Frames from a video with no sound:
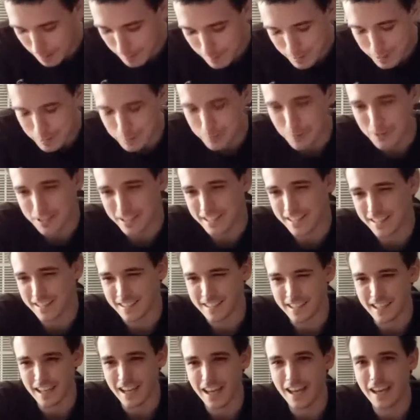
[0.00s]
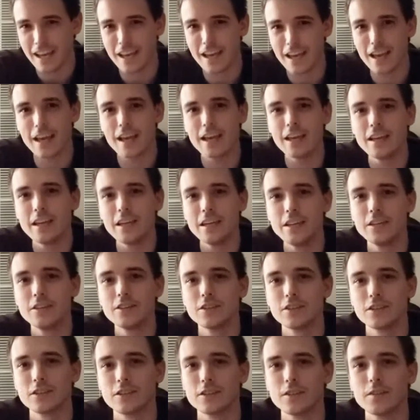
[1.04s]
so number 20,
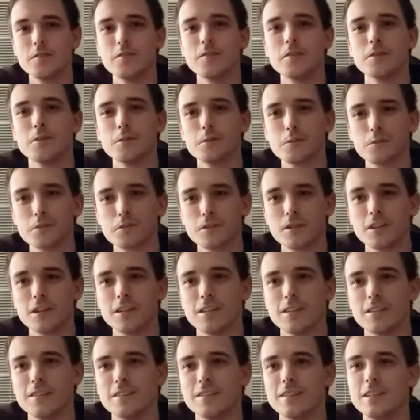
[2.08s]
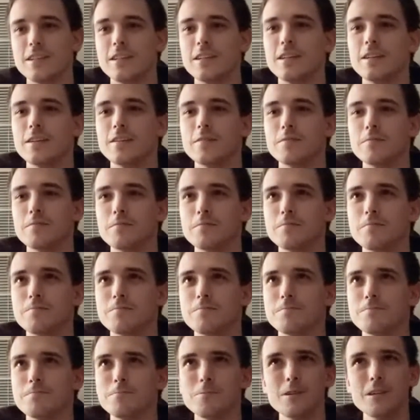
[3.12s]
Age of Ultron.
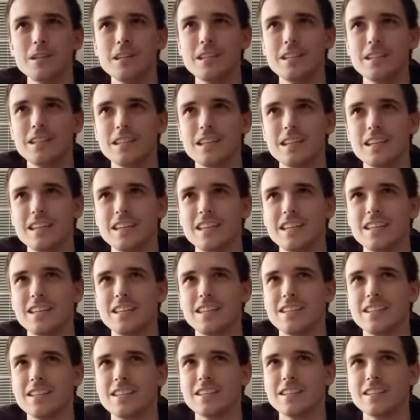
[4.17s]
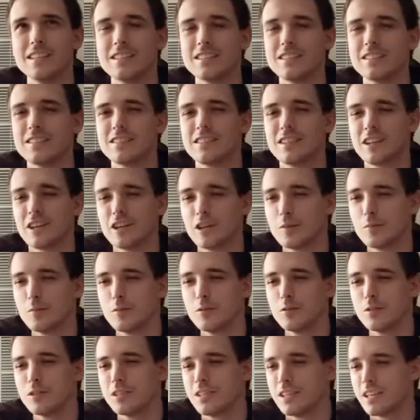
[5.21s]
What a
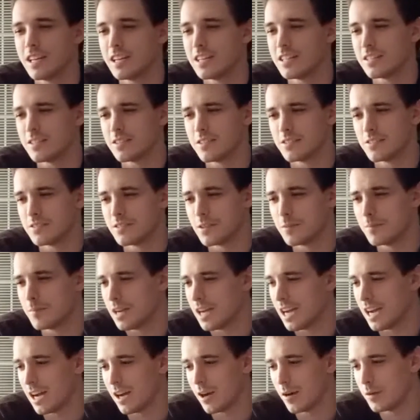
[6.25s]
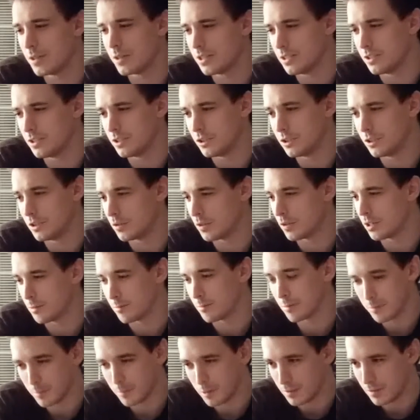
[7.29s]
terrible yet somehow
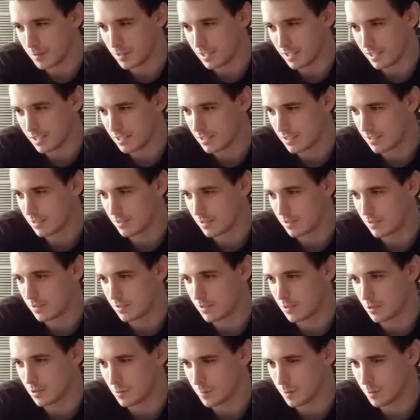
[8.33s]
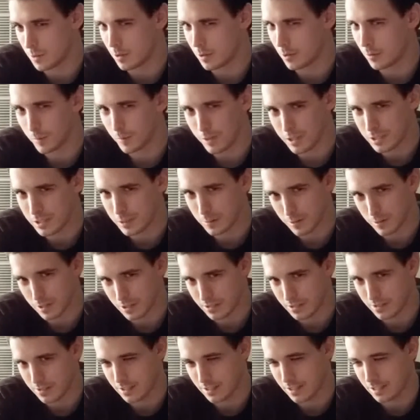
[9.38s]
enjoyable movie, but only to an
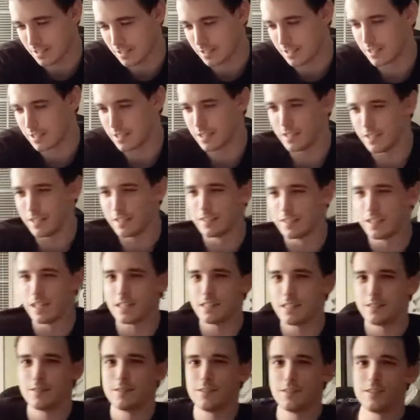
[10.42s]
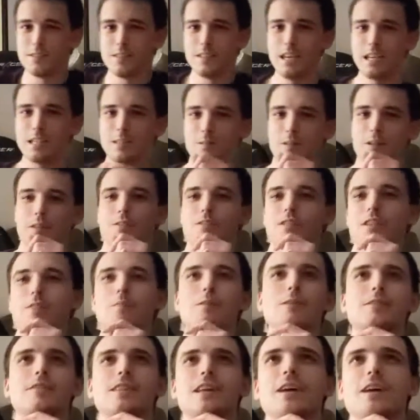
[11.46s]
extent. That's what I'll say
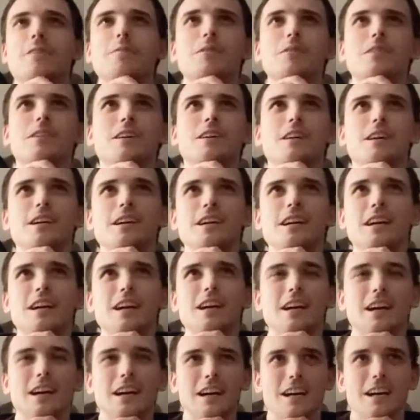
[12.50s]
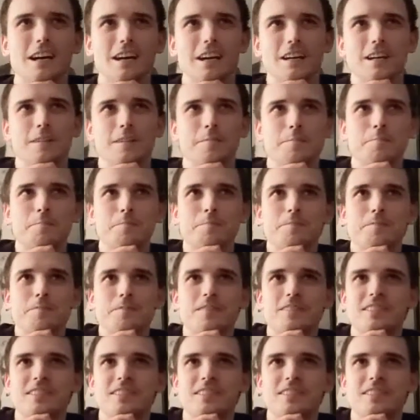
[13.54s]
about that one. Um,